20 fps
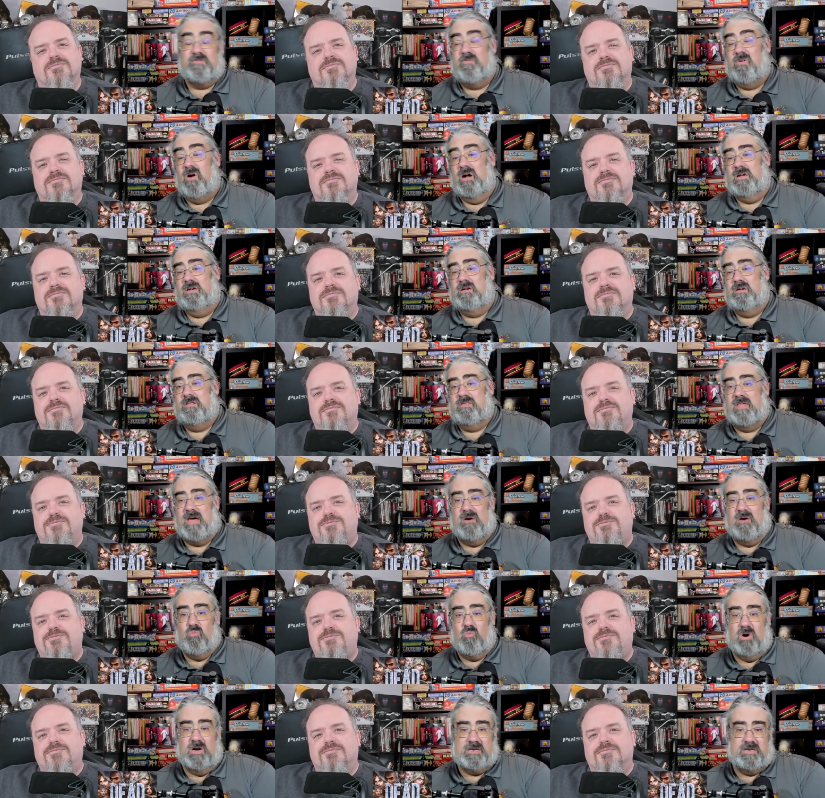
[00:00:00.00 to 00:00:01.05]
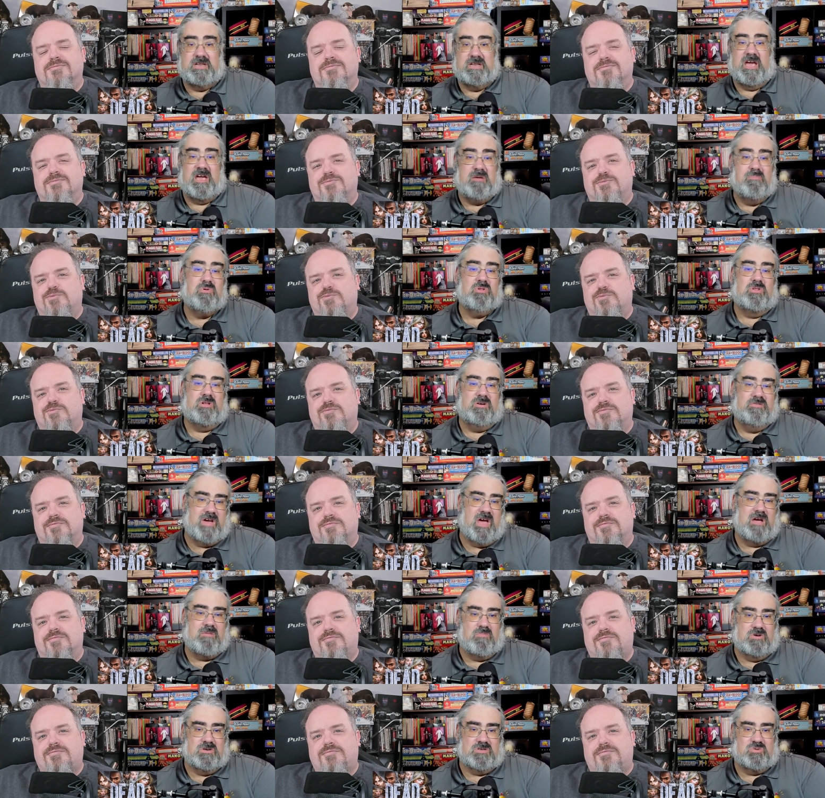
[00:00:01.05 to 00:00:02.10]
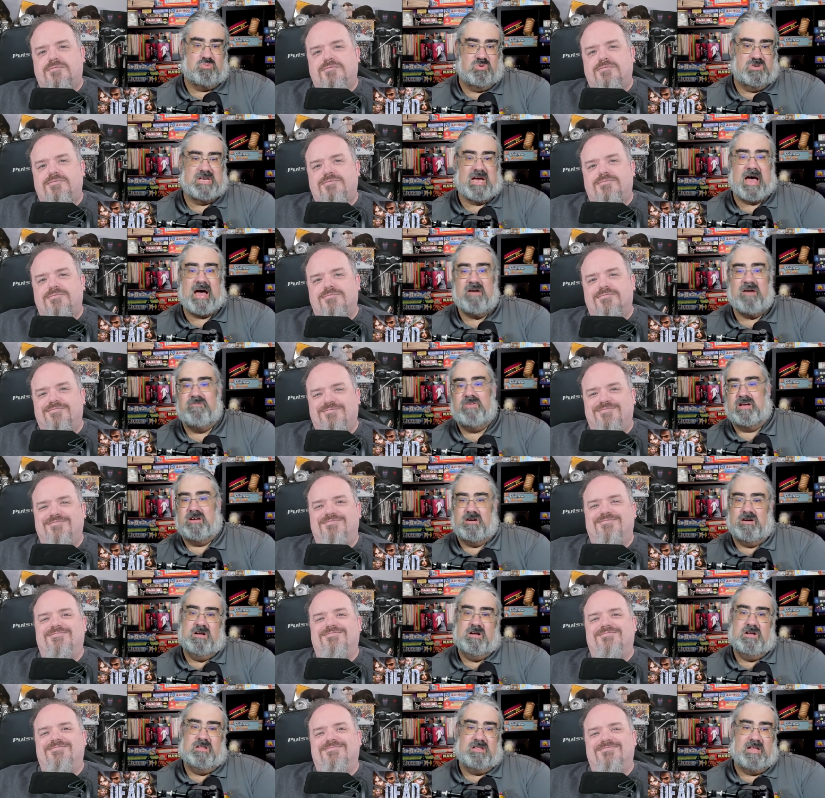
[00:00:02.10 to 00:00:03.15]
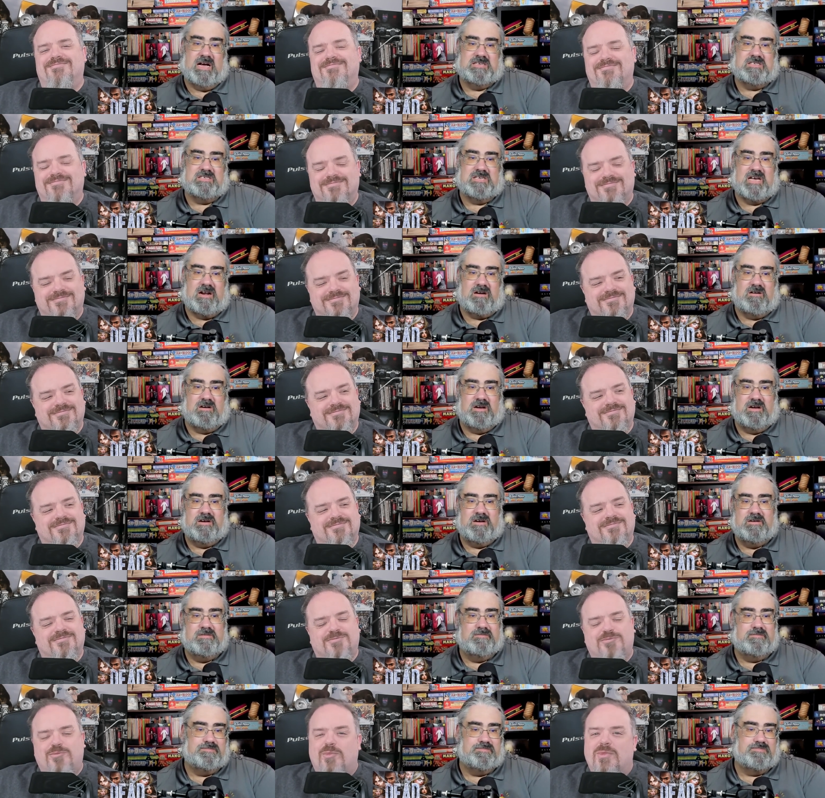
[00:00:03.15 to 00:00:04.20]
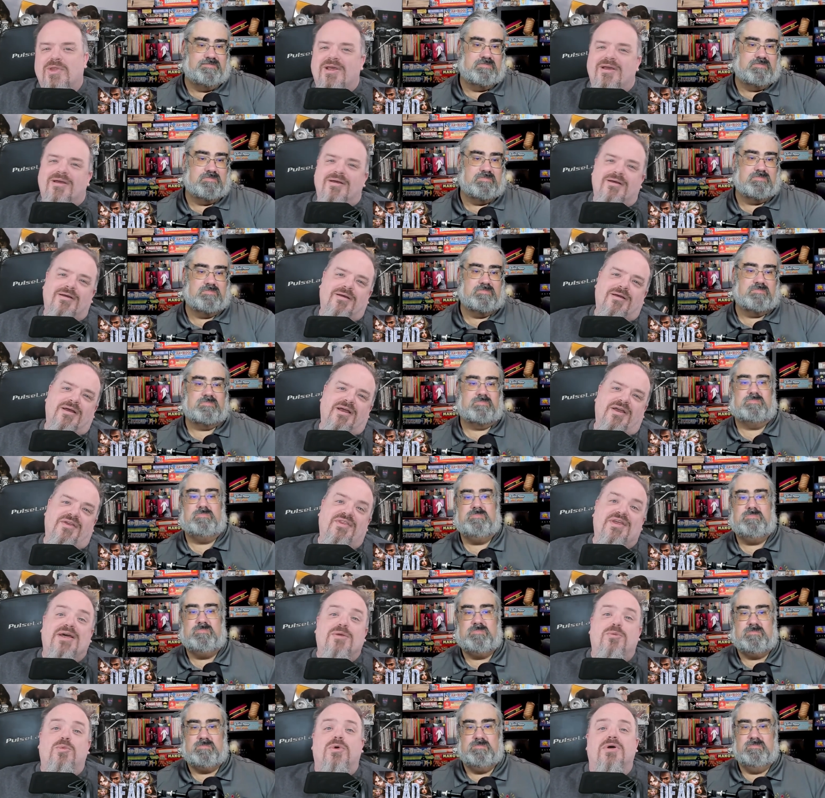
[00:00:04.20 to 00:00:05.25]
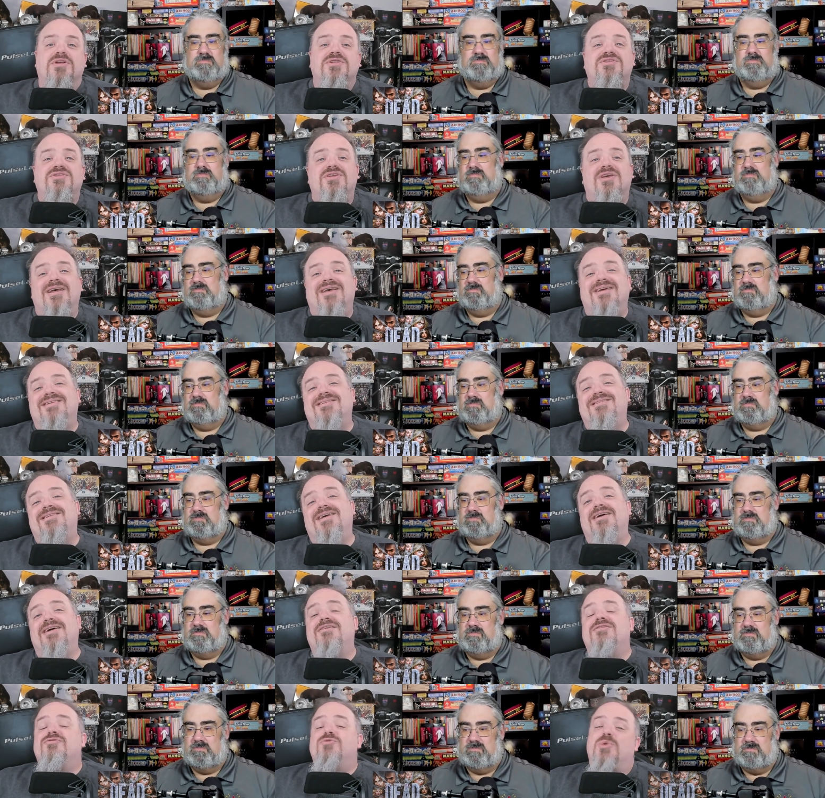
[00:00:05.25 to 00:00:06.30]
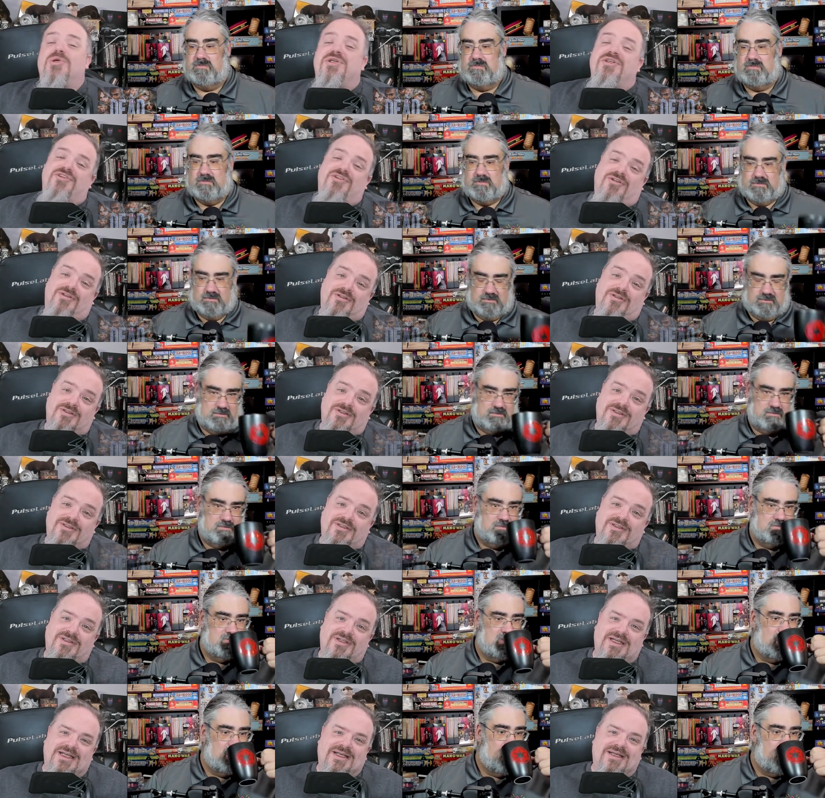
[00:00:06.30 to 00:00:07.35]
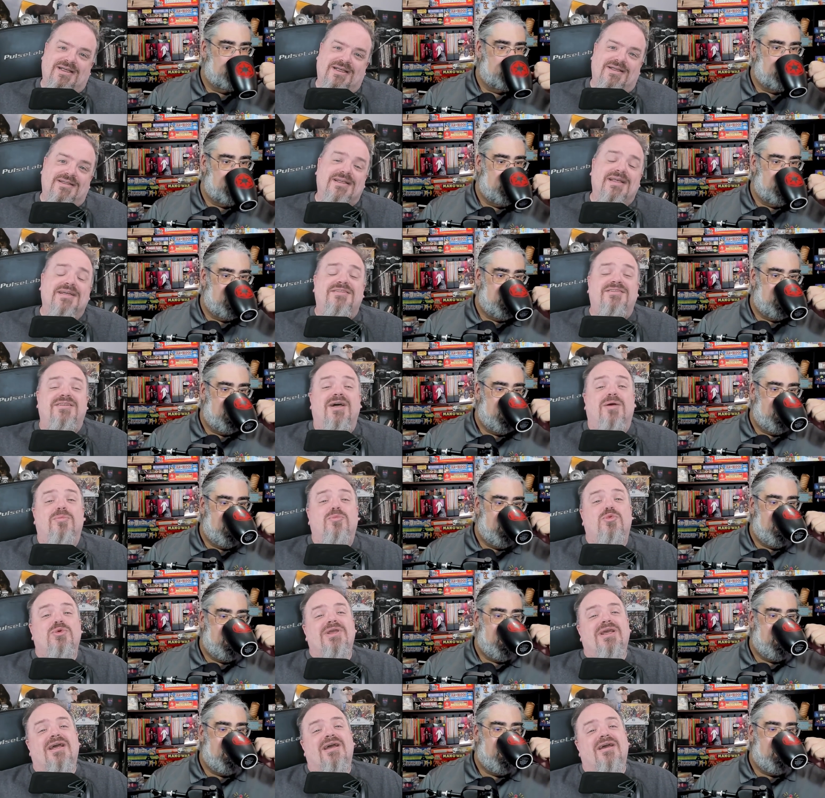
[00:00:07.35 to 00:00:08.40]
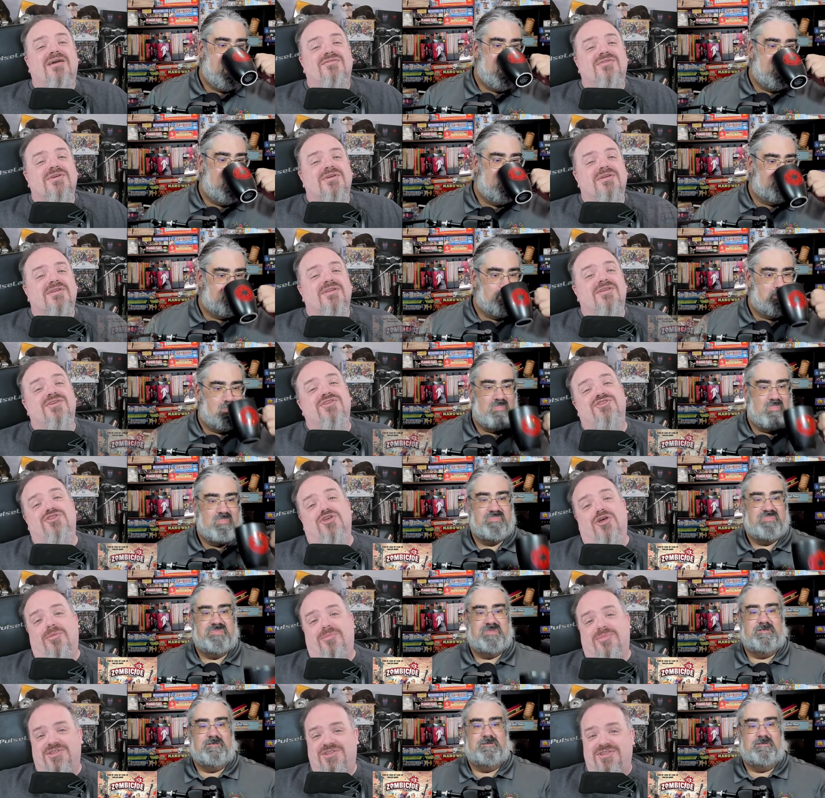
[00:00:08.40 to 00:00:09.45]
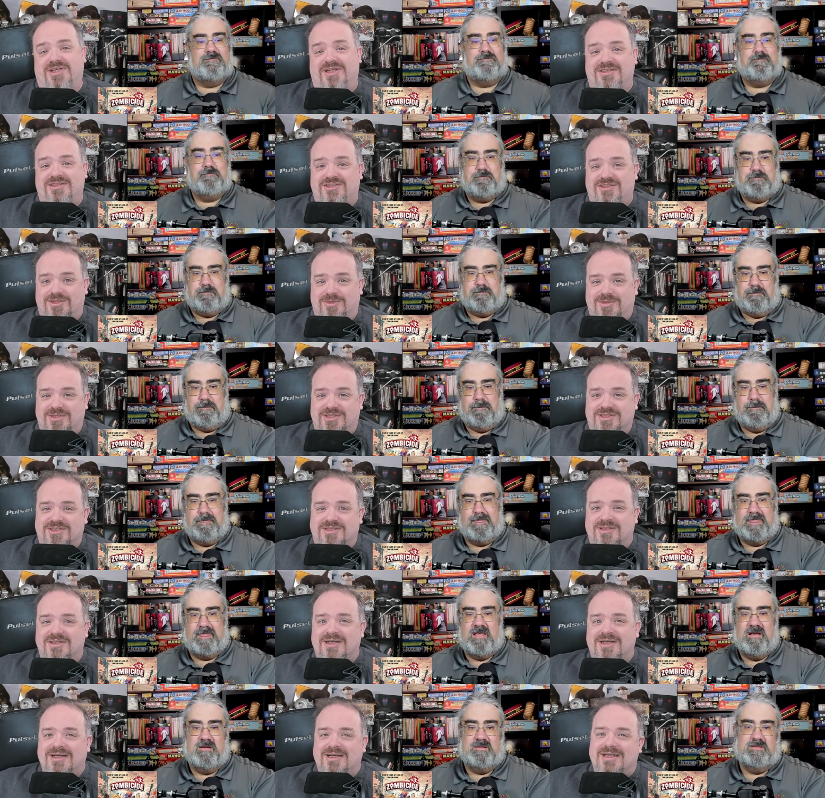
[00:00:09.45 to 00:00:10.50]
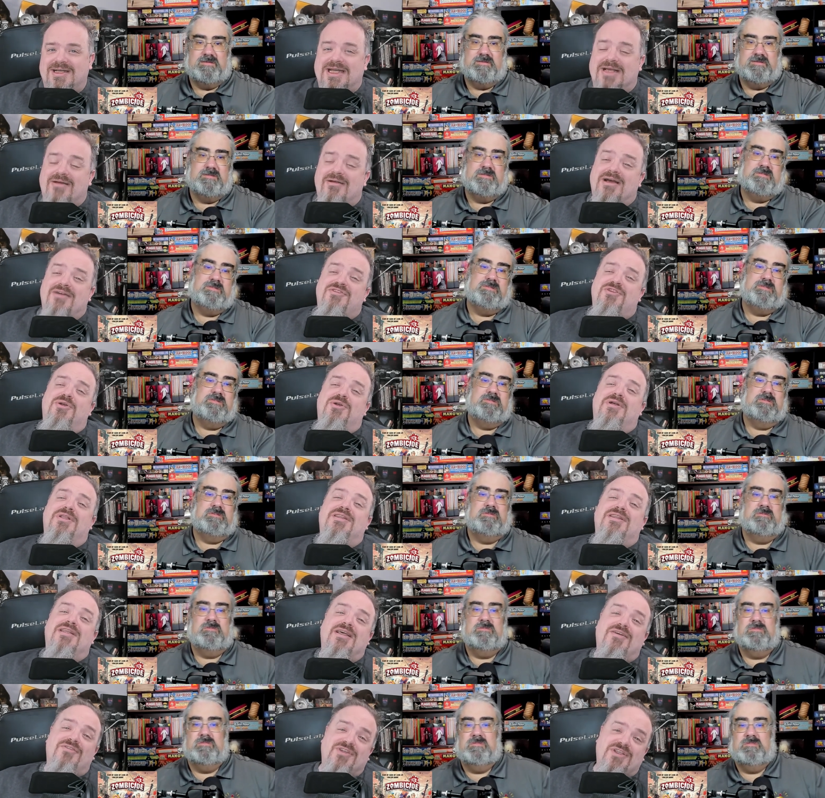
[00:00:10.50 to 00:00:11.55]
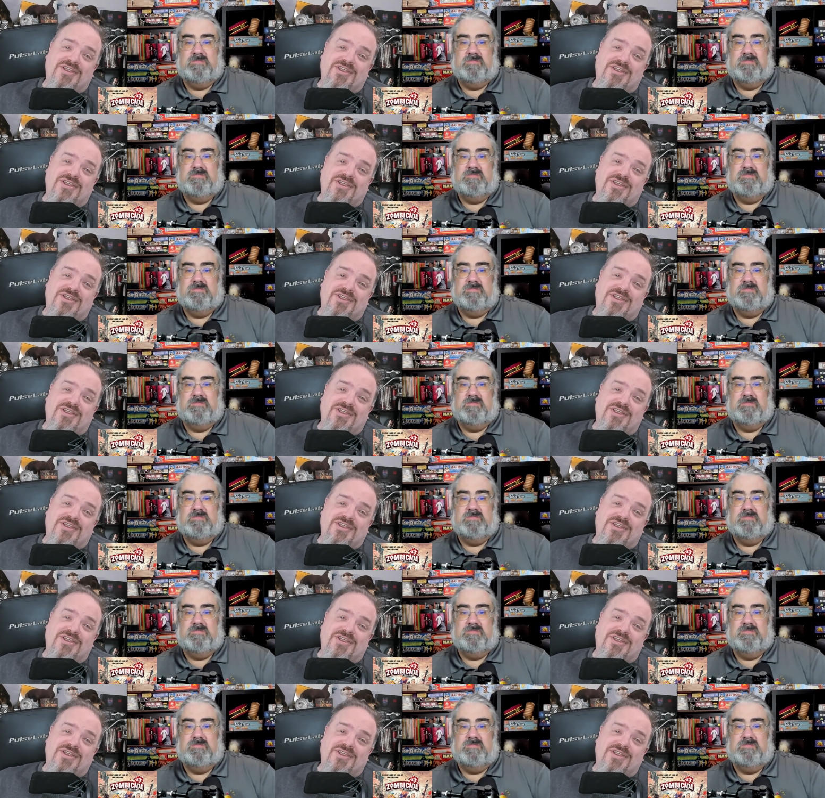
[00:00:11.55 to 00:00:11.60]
Speaker 1: fun that one table of gamers was having last saturday and that was
Speaker 2: dead of winter next up we have the Zombicide series. Now, after 11